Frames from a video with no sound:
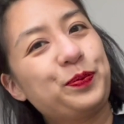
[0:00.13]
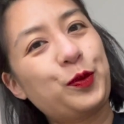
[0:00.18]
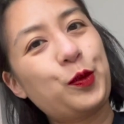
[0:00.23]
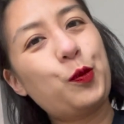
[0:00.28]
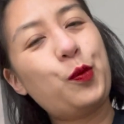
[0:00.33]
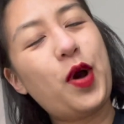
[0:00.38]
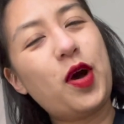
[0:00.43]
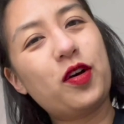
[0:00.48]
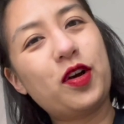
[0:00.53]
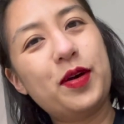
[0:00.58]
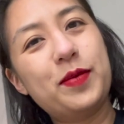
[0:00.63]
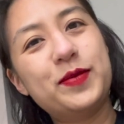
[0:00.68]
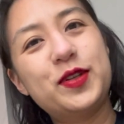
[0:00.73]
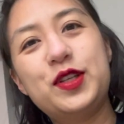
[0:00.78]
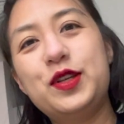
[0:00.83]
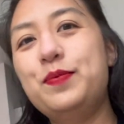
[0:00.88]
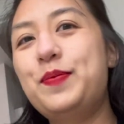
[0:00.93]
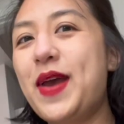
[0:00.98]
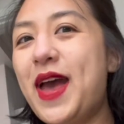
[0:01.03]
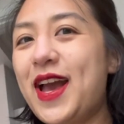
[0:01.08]
Welcome
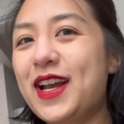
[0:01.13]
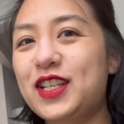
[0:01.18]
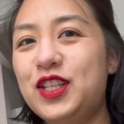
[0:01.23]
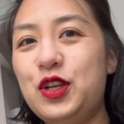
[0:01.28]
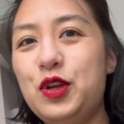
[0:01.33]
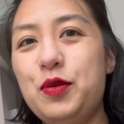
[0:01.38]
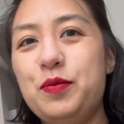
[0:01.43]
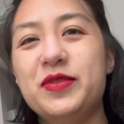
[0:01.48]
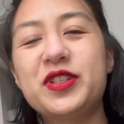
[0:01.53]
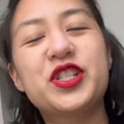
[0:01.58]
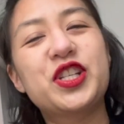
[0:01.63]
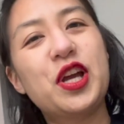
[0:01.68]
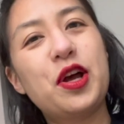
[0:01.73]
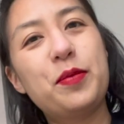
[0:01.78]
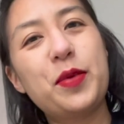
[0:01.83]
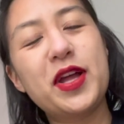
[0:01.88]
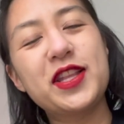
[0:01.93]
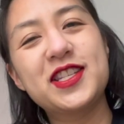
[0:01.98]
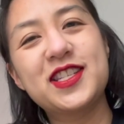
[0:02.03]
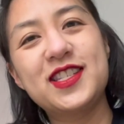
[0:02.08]
back to Michelle
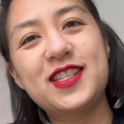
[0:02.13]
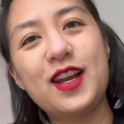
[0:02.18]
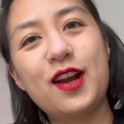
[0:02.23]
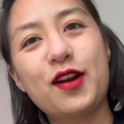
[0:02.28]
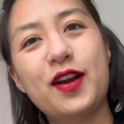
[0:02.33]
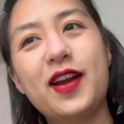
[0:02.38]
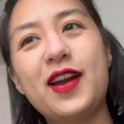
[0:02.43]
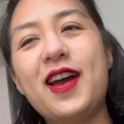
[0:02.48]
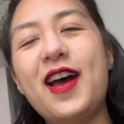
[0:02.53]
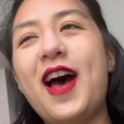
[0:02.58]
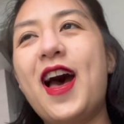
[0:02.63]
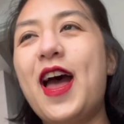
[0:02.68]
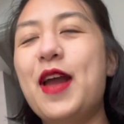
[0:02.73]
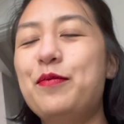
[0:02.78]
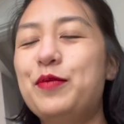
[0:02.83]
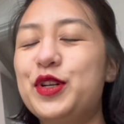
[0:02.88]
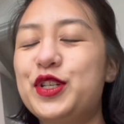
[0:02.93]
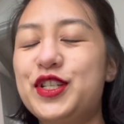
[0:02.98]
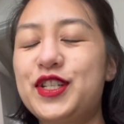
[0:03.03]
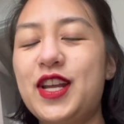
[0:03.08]
Monstera. I'm
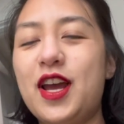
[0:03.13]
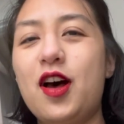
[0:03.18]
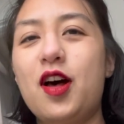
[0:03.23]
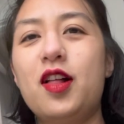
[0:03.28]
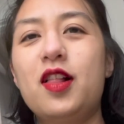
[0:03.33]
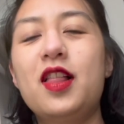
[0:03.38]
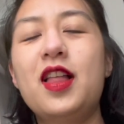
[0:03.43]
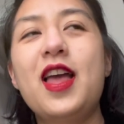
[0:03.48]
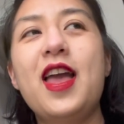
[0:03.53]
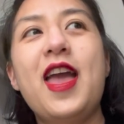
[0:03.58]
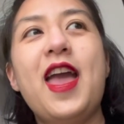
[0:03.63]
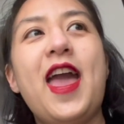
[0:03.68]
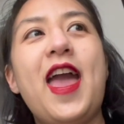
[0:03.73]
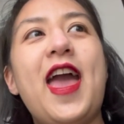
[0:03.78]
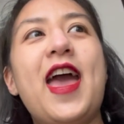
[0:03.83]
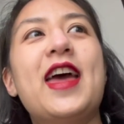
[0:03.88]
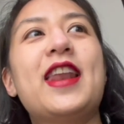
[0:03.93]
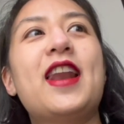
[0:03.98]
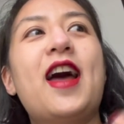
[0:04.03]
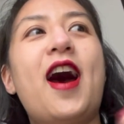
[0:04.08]
Michelle
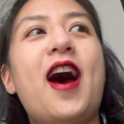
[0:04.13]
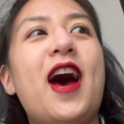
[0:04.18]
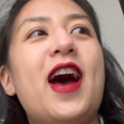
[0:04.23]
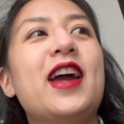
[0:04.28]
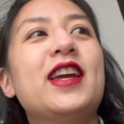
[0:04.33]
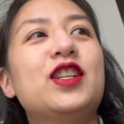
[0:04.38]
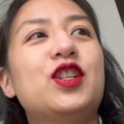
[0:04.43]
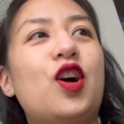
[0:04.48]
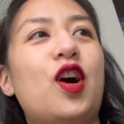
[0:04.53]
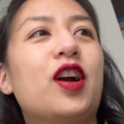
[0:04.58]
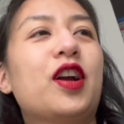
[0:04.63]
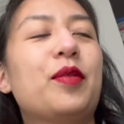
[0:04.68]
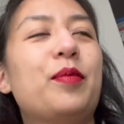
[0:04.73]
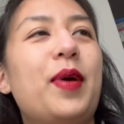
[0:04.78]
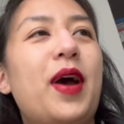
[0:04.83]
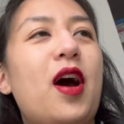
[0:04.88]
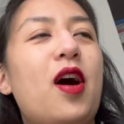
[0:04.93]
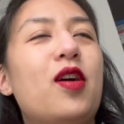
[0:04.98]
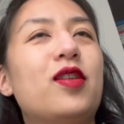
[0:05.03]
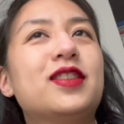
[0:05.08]
and I talk
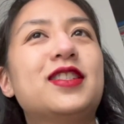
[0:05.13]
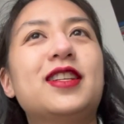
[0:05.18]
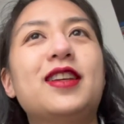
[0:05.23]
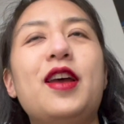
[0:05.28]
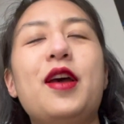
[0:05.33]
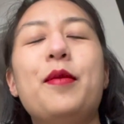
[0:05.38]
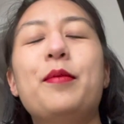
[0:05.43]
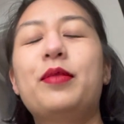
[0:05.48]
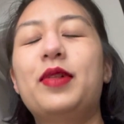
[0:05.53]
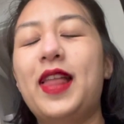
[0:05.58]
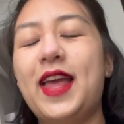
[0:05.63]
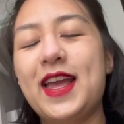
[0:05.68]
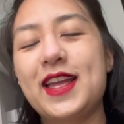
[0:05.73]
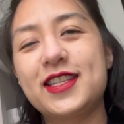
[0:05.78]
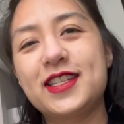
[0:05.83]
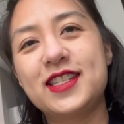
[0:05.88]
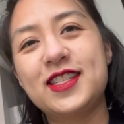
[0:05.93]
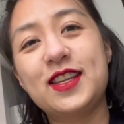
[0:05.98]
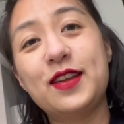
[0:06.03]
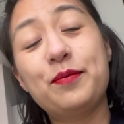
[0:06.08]
about
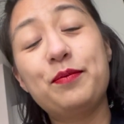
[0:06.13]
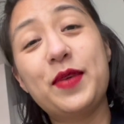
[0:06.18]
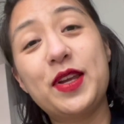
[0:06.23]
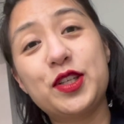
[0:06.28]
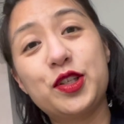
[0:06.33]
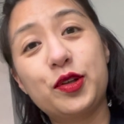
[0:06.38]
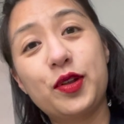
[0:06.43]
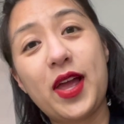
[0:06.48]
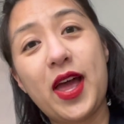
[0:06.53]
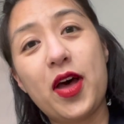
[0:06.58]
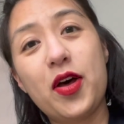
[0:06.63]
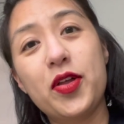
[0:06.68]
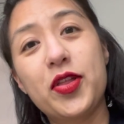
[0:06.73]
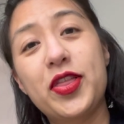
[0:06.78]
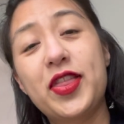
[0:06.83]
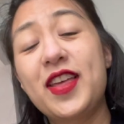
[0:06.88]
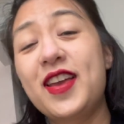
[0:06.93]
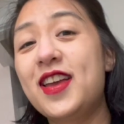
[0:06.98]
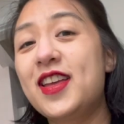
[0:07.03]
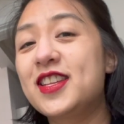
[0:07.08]
plants, mental
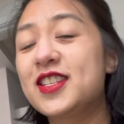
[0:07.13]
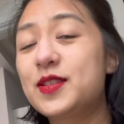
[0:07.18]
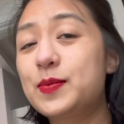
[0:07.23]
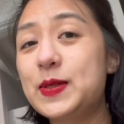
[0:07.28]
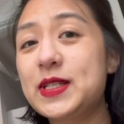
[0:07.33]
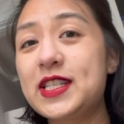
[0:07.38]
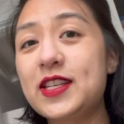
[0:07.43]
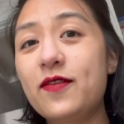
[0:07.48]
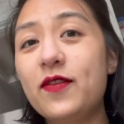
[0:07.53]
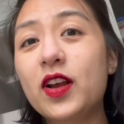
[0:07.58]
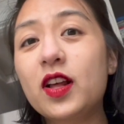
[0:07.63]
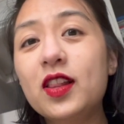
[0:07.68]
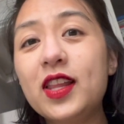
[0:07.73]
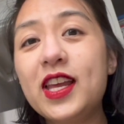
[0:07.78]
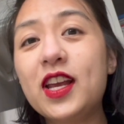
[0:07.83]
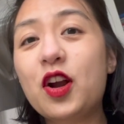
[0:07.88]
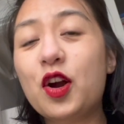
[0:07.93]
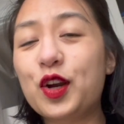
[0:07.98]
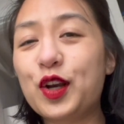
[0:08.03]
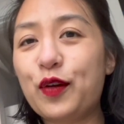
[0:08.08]
health, specifically
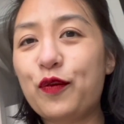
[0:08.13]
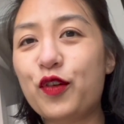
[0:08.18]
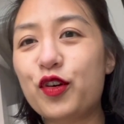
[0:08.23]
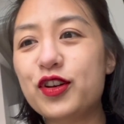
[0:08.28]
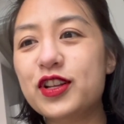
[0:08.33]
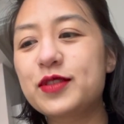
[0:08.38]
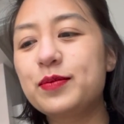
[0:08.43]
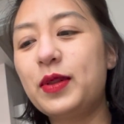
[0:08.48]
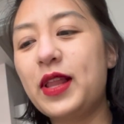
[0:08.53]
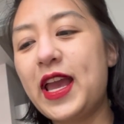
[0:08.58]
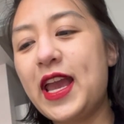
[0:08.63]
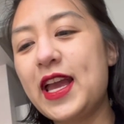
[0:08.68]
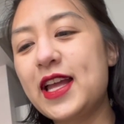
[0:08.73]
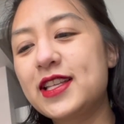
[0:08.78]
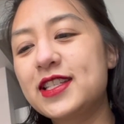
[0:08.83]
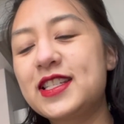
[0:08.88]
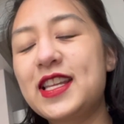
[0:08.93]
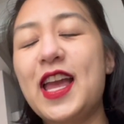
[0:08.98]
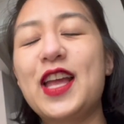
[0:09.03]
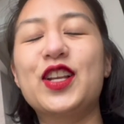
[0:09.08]
carnivorous
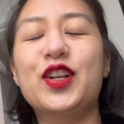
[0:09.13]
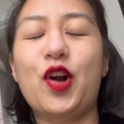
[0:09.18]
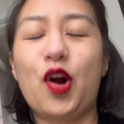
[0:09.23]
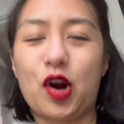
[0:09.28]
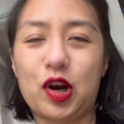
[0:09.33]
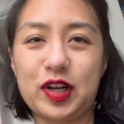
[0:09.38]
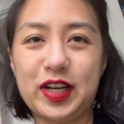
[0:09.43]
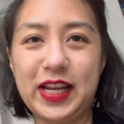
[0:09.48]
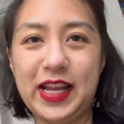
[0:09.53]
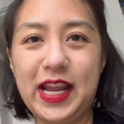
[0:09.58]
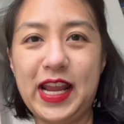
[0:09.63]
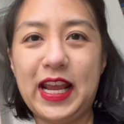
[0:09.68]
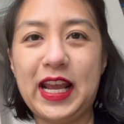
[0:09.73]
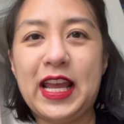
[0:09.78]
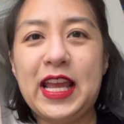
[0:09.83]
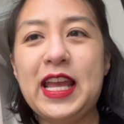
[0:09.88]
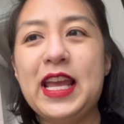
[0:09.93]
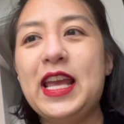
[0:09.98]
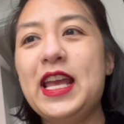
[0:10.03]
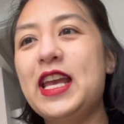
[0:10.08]
plants and
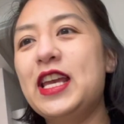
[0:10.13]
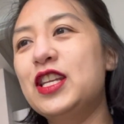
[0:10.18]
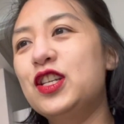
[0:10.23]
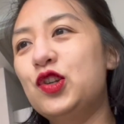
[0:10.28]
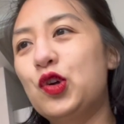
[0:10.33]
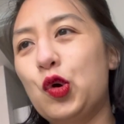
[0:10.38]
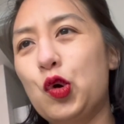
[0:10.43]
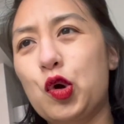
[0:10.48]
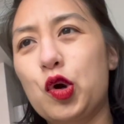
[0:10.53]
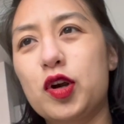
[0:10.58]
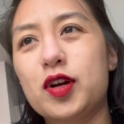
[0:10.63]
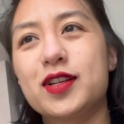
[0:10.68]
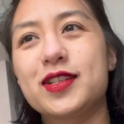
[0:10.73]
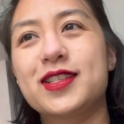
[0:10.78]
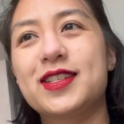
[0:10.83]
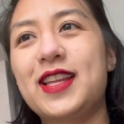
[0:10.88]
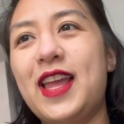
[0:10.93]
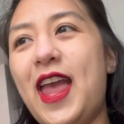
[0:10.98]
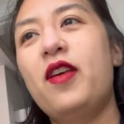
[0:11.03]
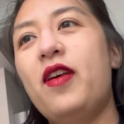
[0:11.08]
gardening
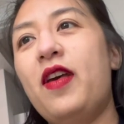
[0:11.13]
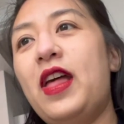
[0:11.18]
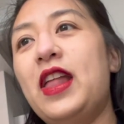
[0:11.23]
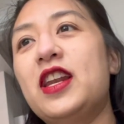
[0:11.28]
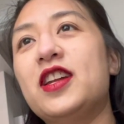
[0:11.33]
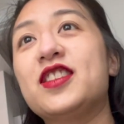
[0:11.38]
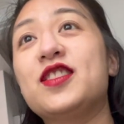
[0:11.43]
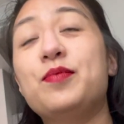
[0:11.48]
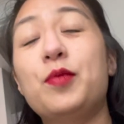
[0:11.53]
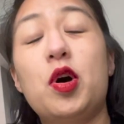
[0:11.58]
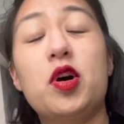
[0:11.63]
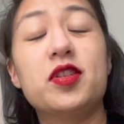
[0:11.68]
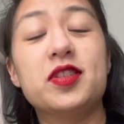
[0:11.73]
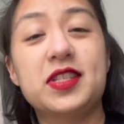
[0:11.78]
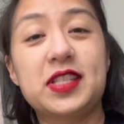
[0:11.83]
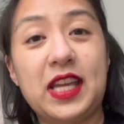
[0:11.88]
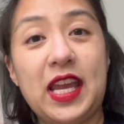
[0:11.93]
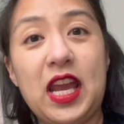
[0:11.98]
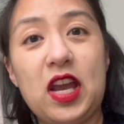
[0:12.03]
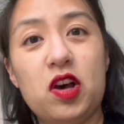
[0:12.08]
indoors in a small
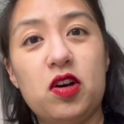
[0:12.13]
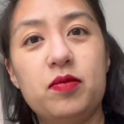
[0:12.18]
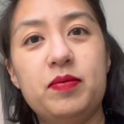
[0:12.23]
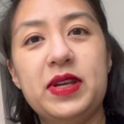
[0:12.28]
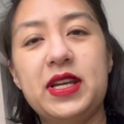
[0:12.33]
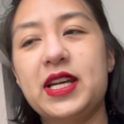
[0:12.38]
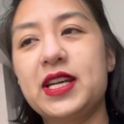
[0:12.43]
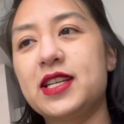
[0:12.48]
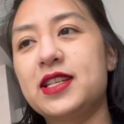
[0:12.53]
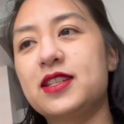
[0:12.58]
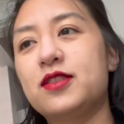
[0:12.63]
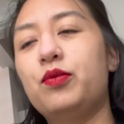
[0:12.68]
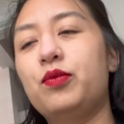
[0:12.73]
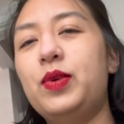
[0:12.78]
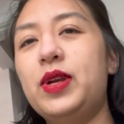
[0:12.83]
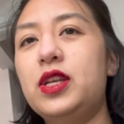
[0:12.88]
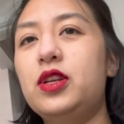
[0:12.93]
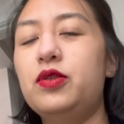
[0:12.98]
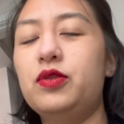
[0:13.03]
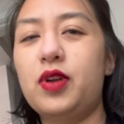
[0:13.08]
scale because
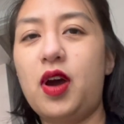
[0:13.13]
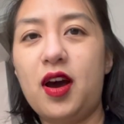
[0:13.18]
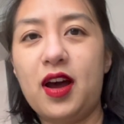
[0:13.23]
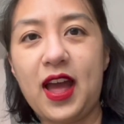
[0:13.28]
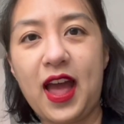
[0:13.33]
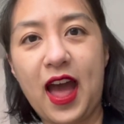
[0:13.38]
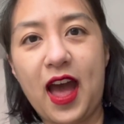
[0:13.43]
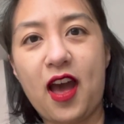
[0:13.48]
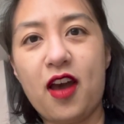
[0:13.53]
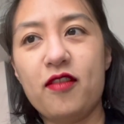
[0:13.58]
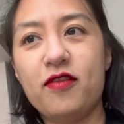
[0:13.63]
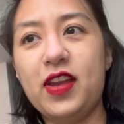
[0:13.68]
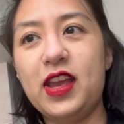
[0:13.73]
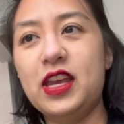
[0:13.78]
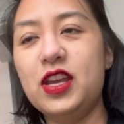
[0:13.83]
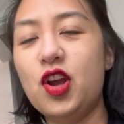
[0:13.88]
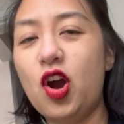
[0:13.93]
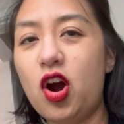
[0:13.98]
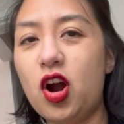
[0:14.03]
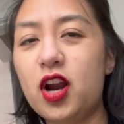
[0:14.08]
we do not have a
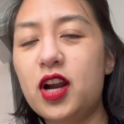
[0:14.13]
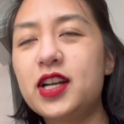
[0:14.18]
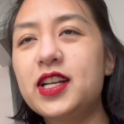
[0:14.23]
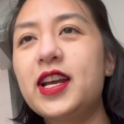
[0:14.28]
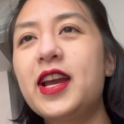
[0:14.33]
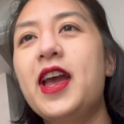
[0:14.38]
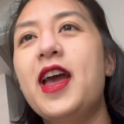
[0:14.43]
yard.